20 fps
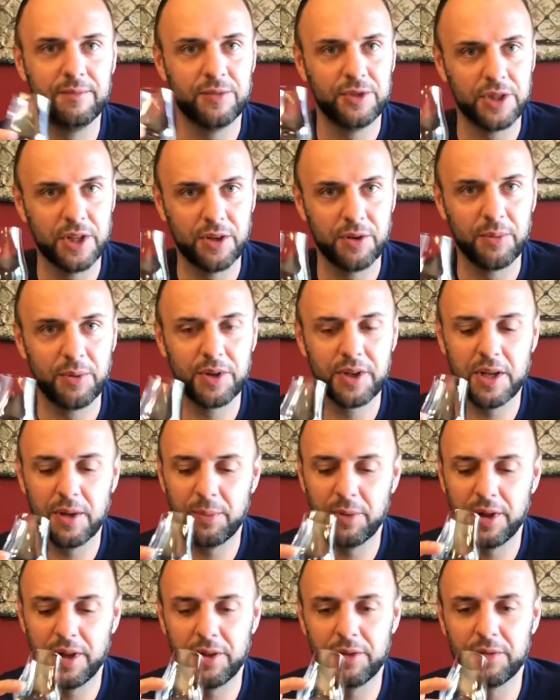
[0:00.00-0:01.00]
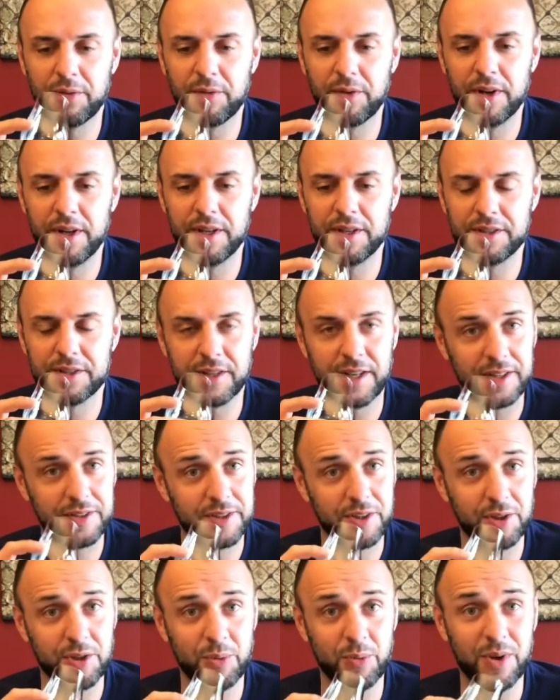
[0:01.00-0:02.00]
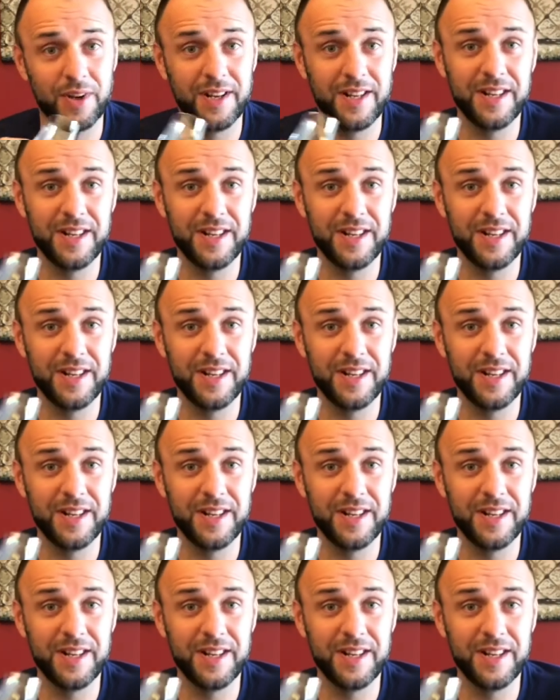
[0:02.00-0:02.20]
shared it with a couple other friends, and I tell you what,